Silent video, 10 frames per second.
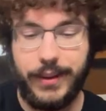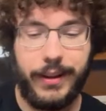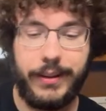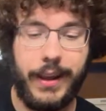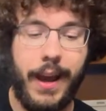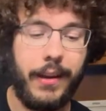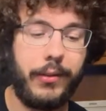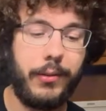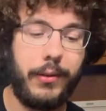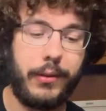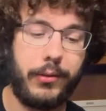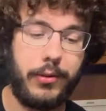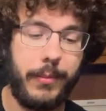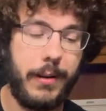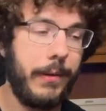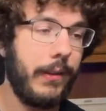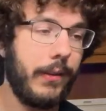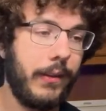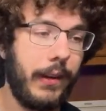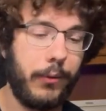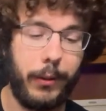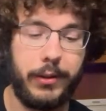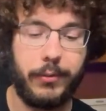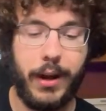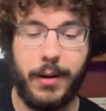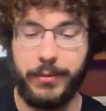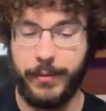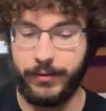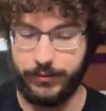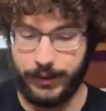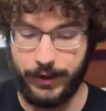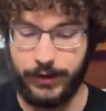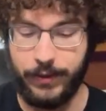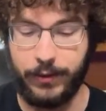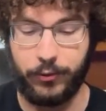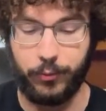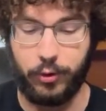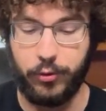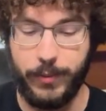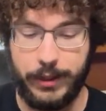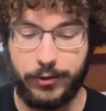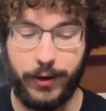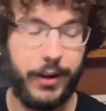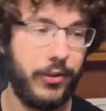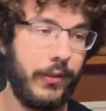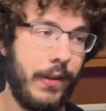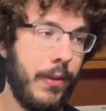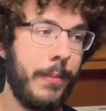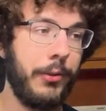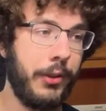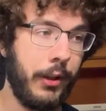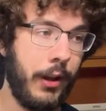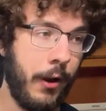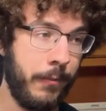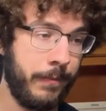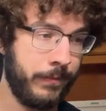yeah, as soon as there's too many pieces, it gets way too complicated. There's too many directions that the build could go.